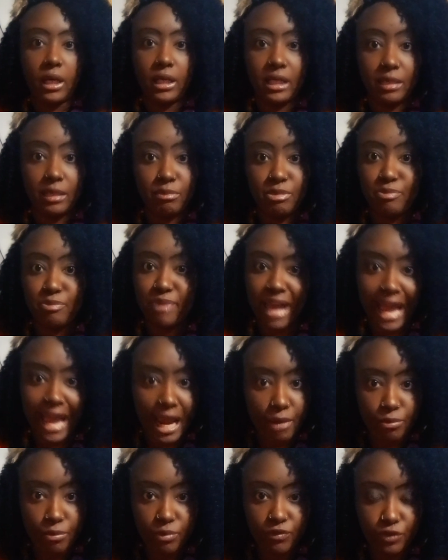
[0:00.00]
give me
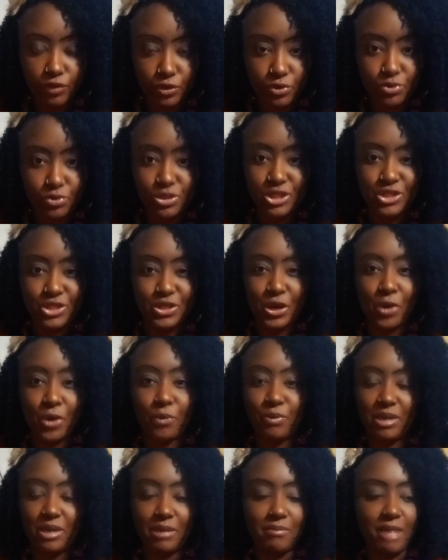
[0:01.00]
bad reviews,
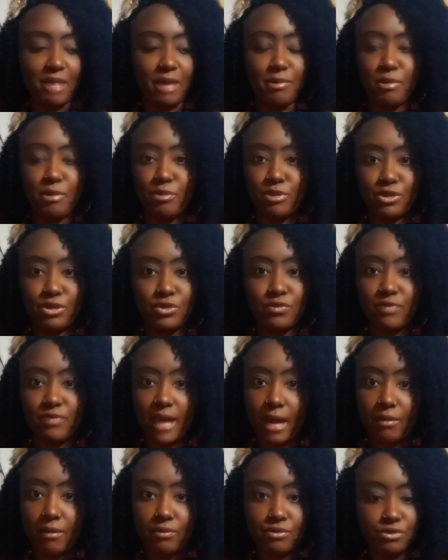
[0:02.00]
make people do
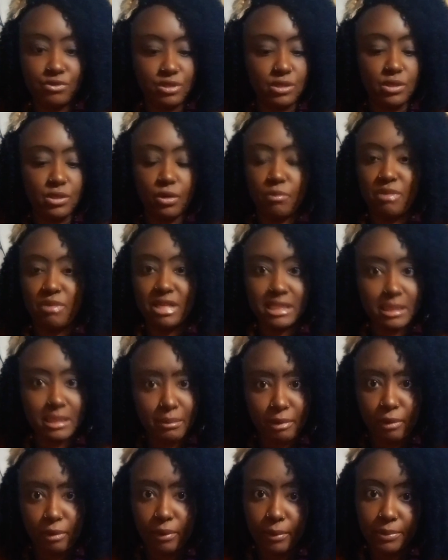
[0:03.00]
bad reviews, mess up
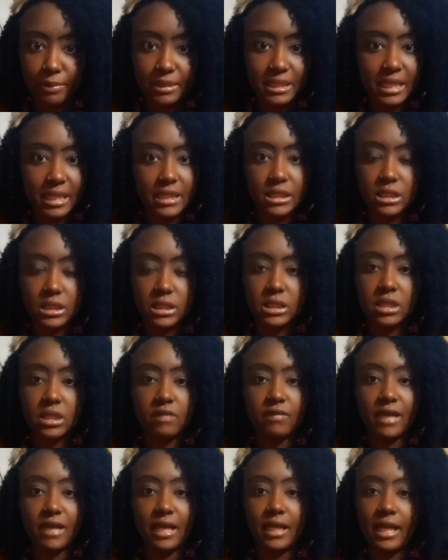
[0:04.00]
my reputation,
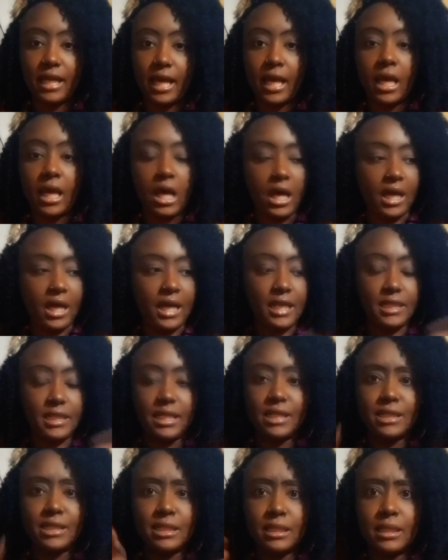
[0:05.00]
stuff like that.
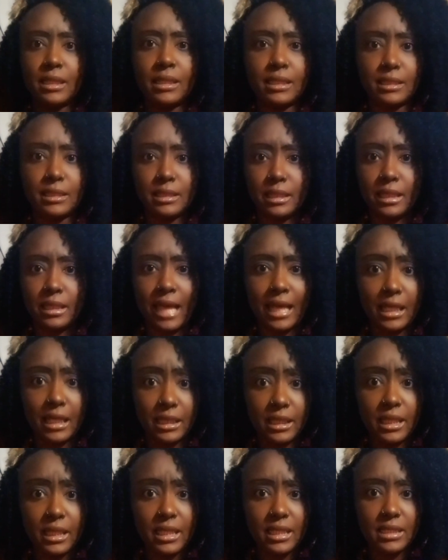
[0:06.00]
There's a lot of
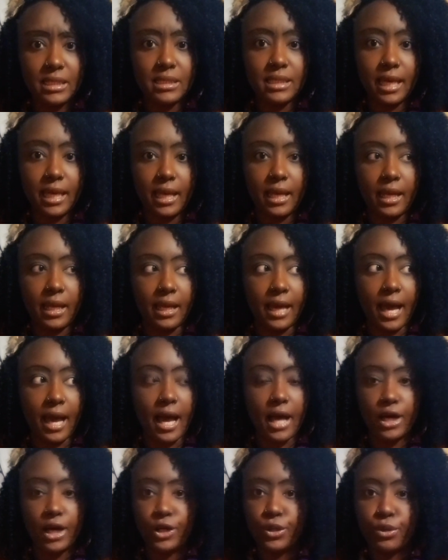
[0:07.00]
things that
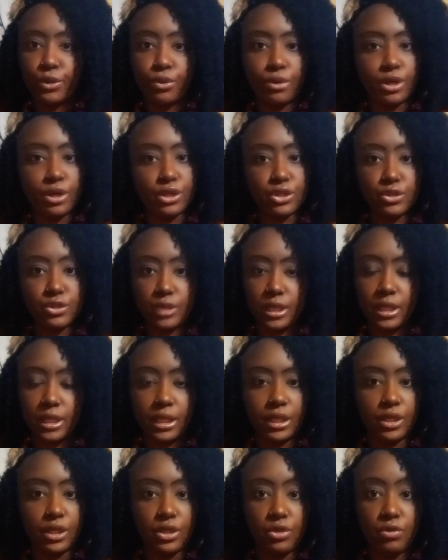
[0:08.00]
God could have orchestrated
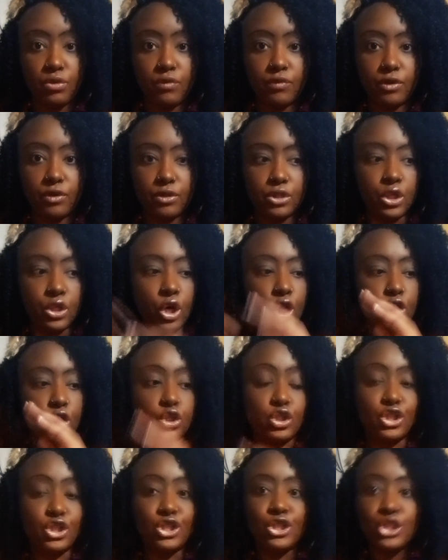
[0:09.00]
in the universe
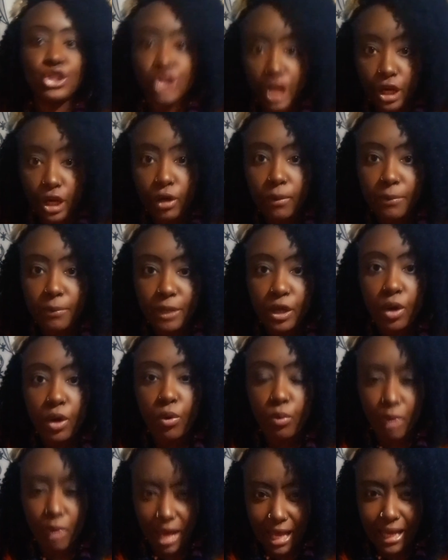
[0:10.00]
to steer me
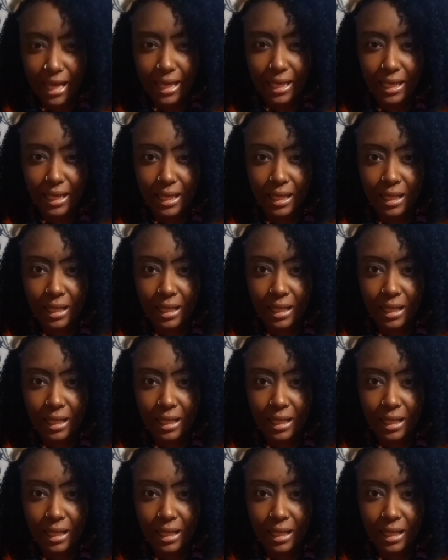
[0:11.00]
away